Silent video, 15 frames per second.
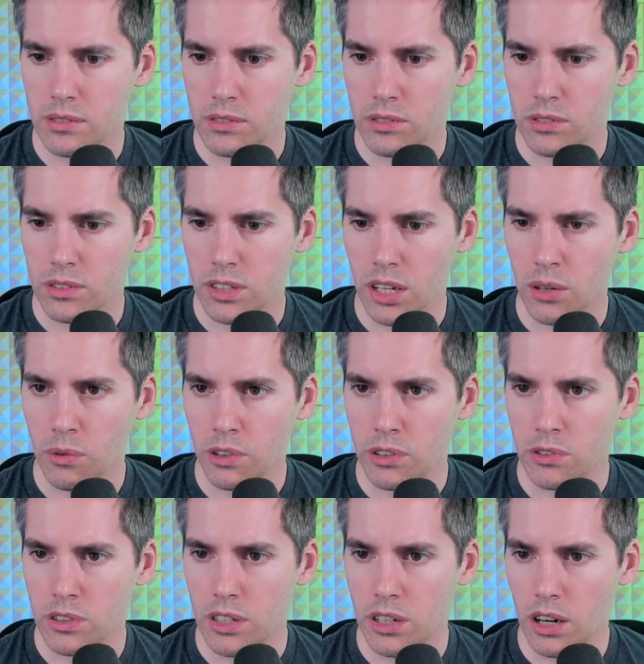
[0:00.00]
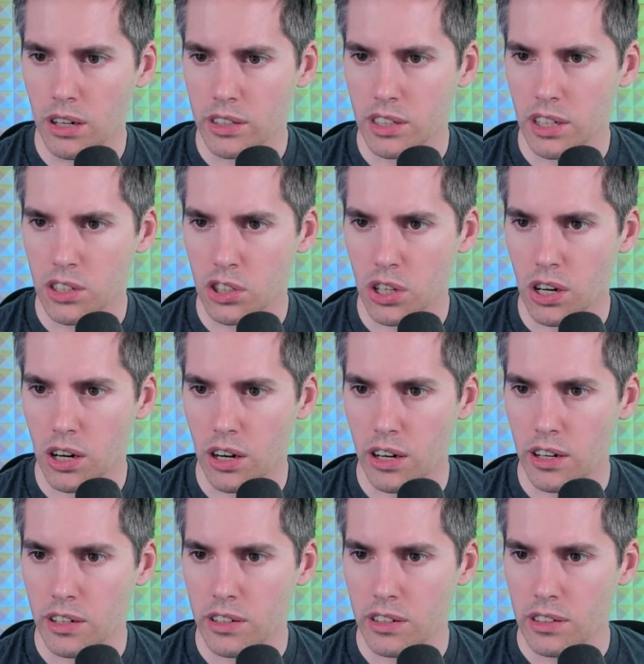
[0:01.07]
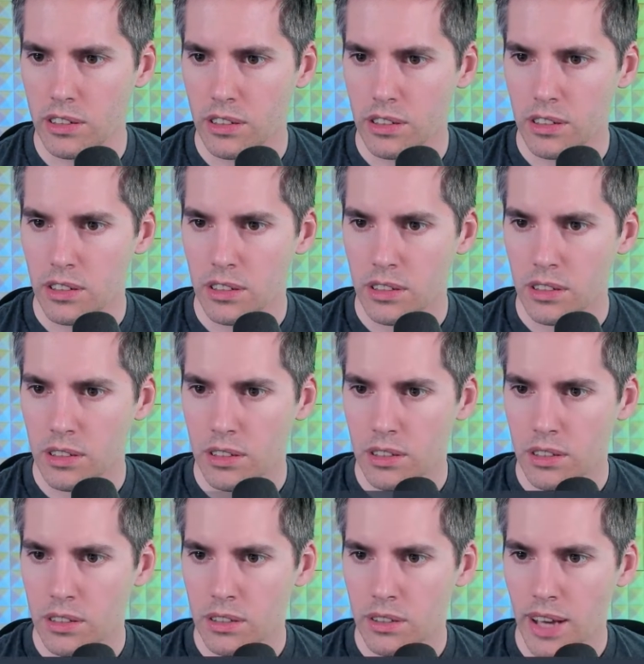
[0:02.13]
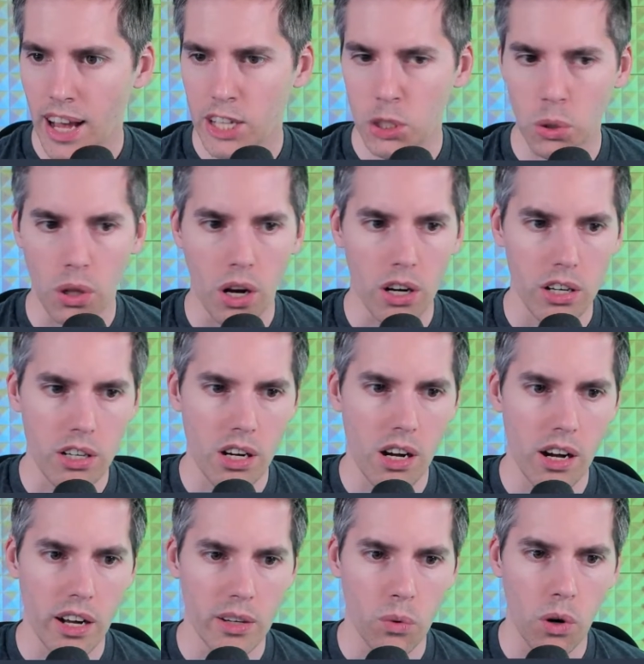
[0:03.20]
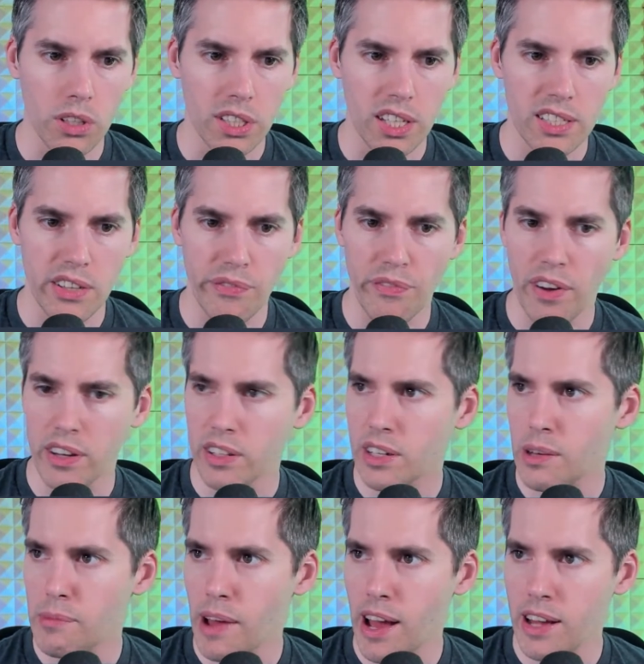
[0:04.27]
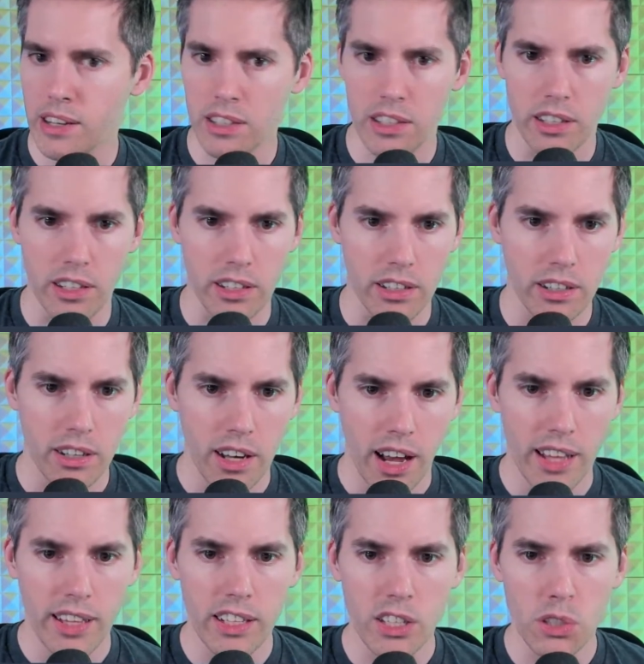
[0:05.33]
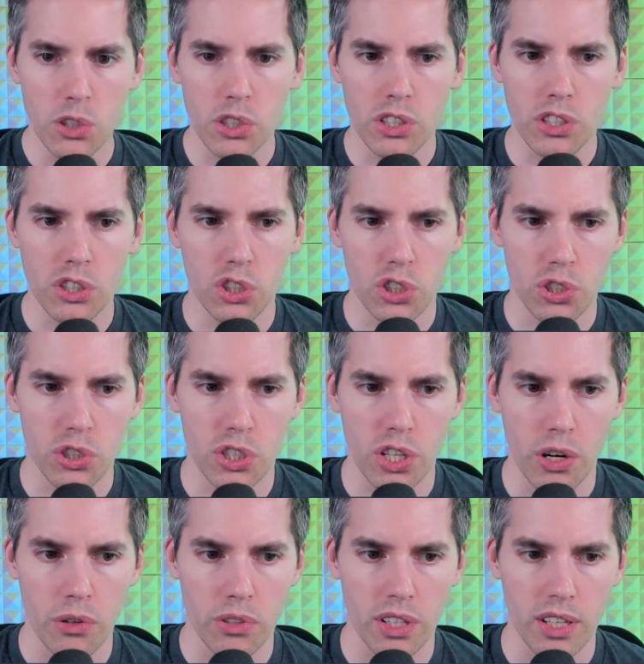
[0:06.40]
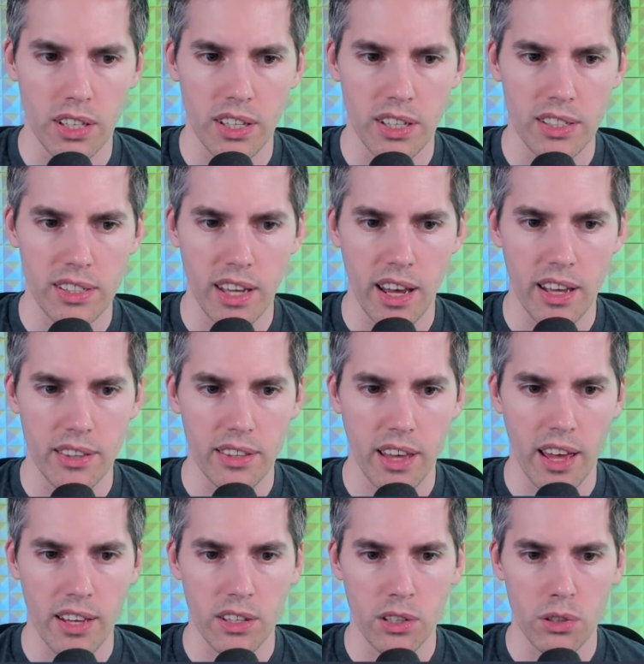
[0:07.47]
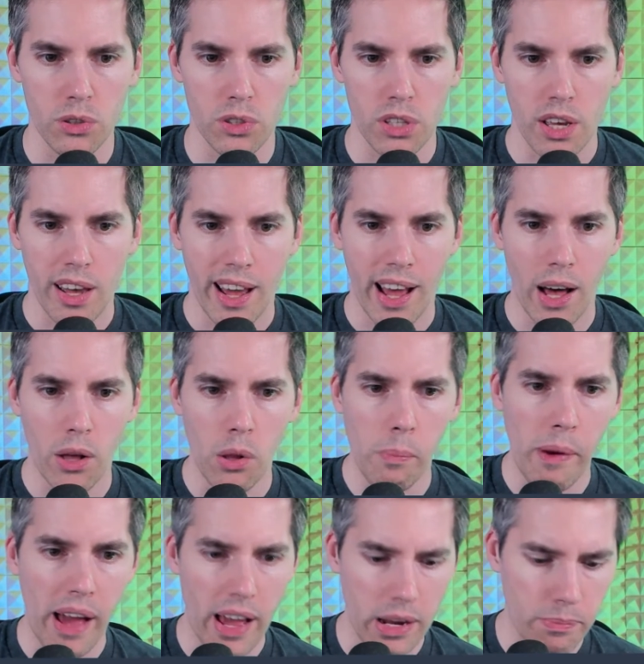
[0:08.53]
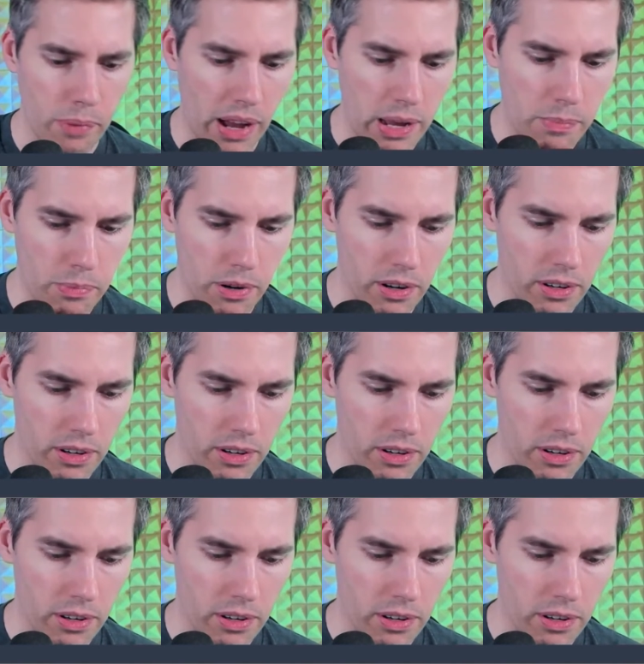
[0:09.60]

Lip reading: Is anyone who did not get a card? Astral Archon. Hualti is a fun commander. I like using her to search out Gizath and use Howlpack Piper.